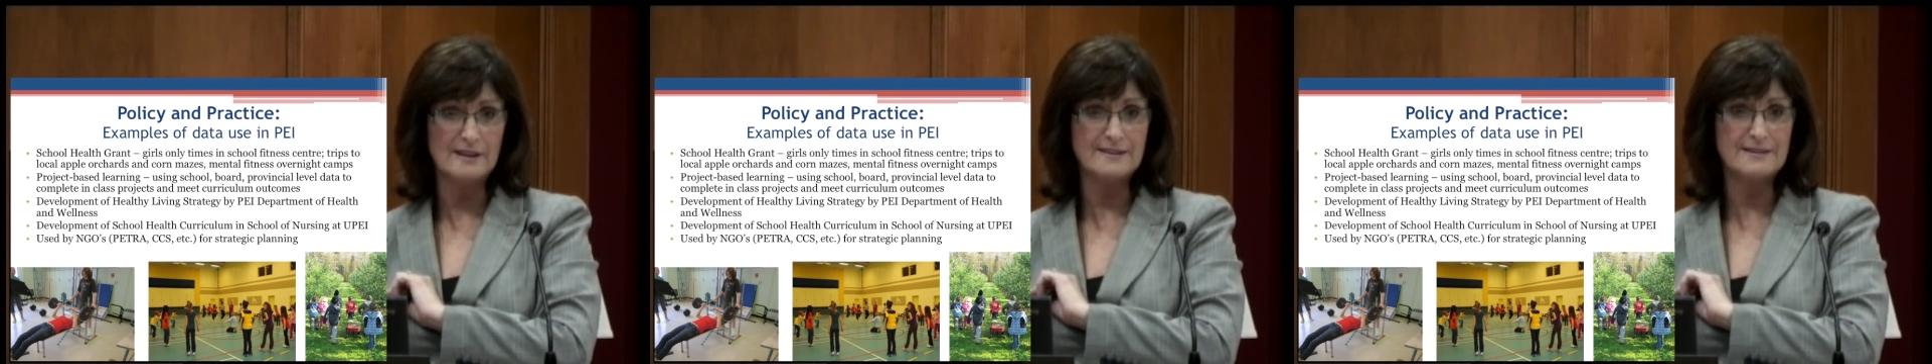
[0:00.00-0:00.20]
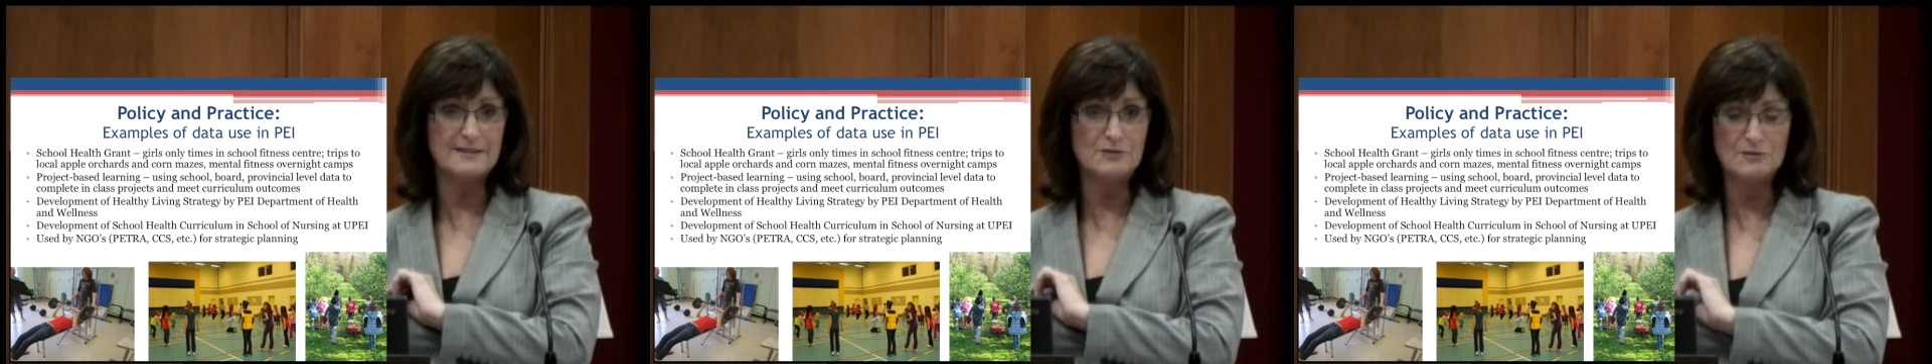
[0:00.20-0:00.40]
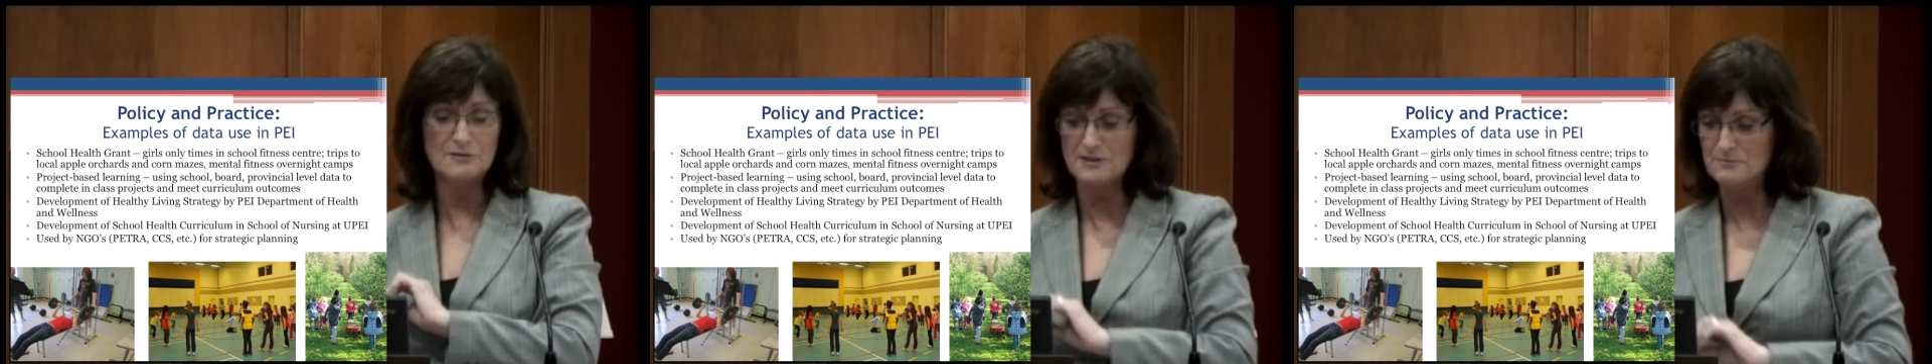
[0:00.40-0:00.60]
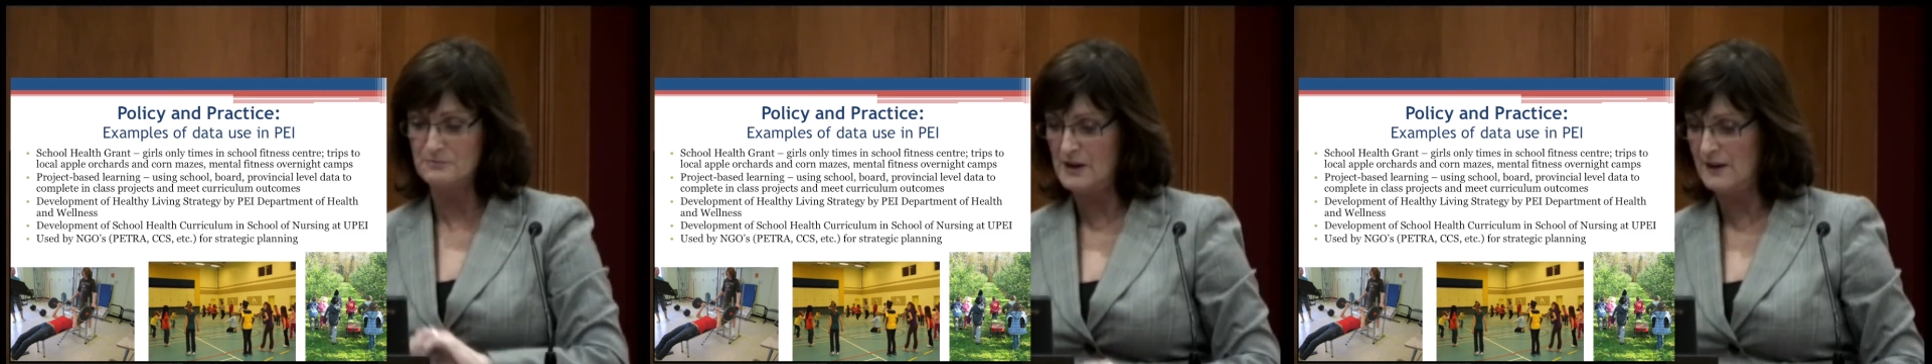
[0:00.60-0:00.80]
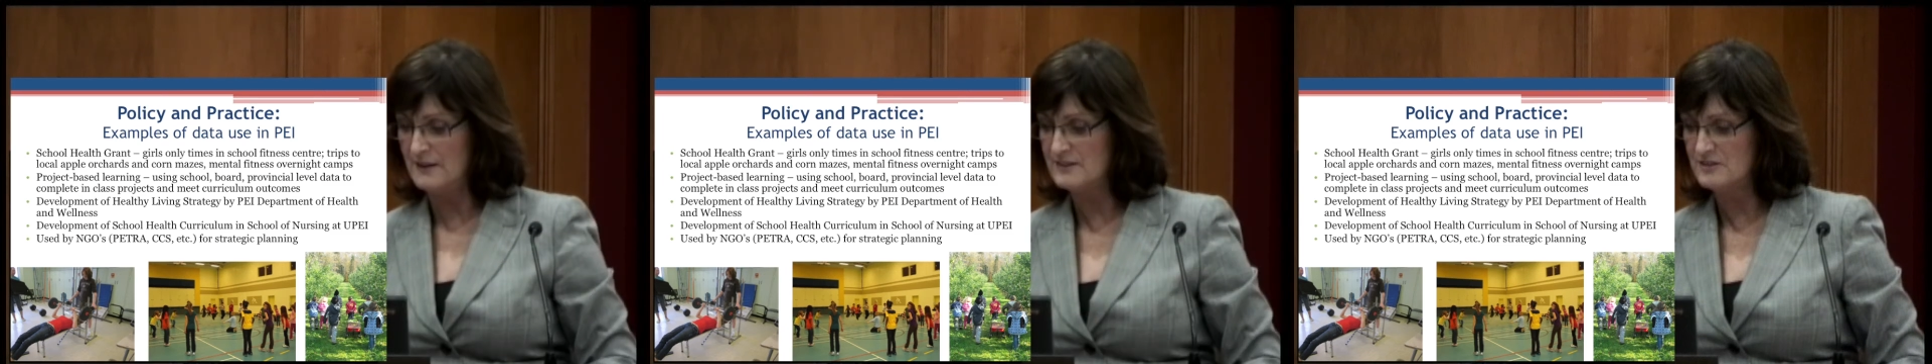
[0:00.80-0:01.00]
Let's do some
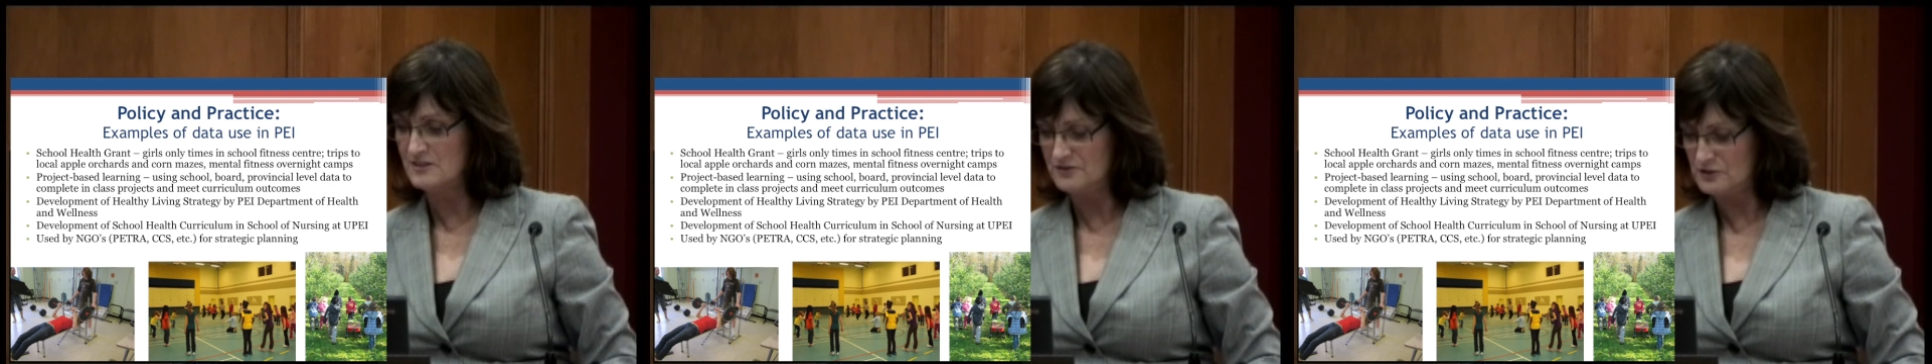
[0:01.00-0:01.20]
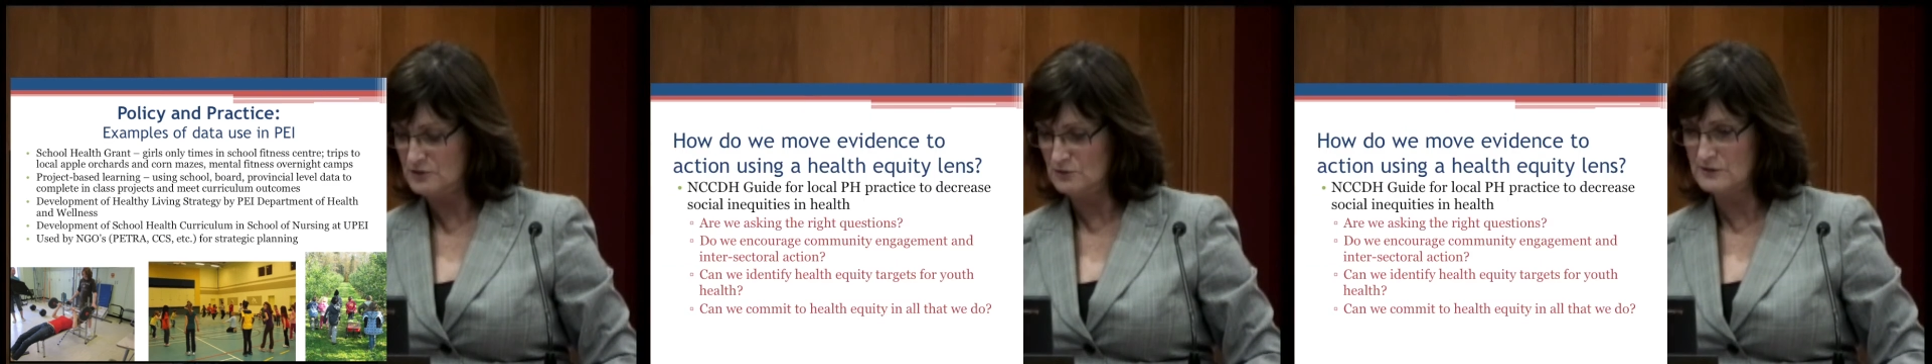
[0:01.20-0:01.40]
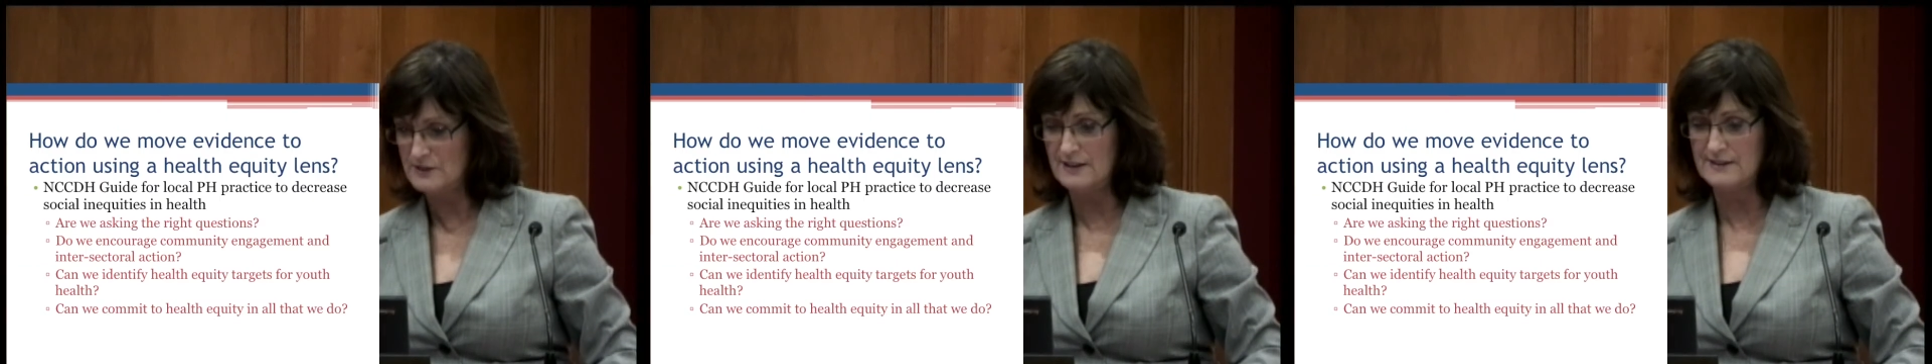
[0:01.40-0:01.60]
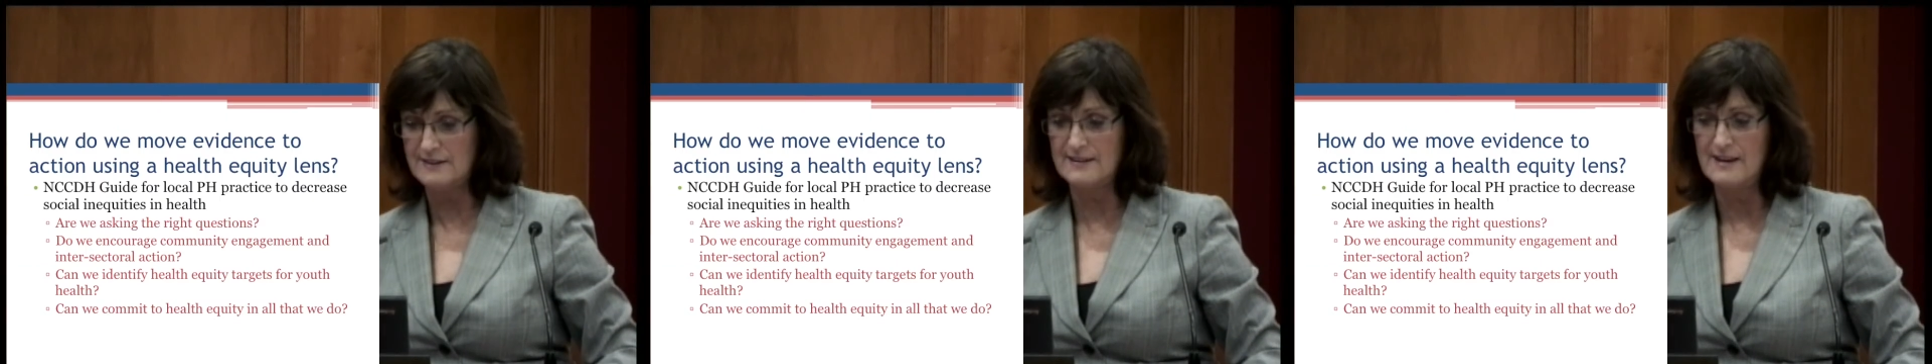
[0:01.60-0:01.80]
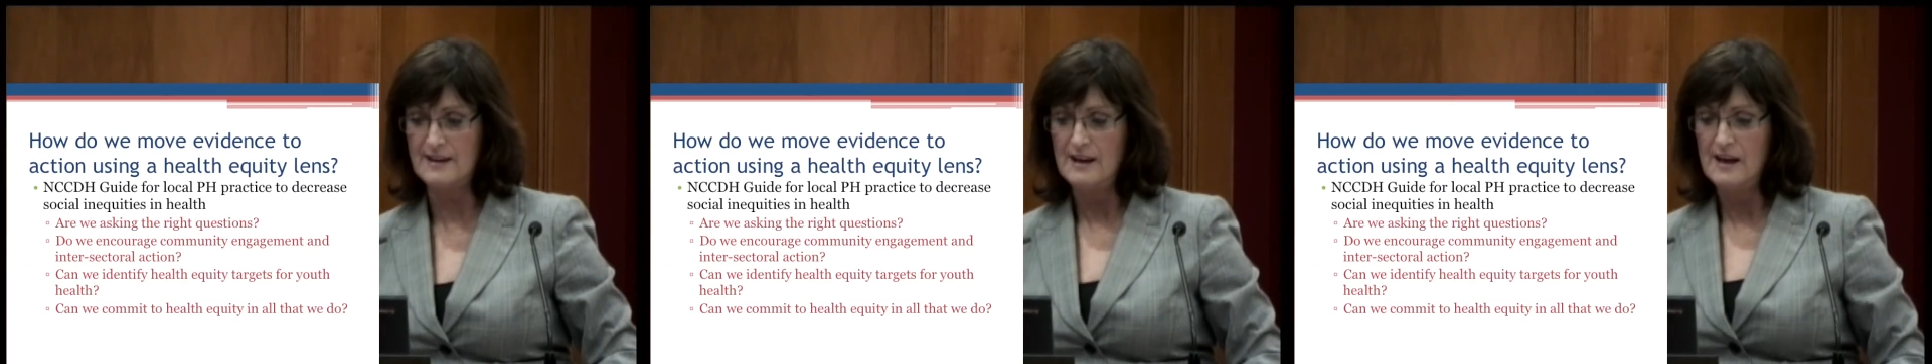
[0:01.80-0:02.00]
positive toolkits.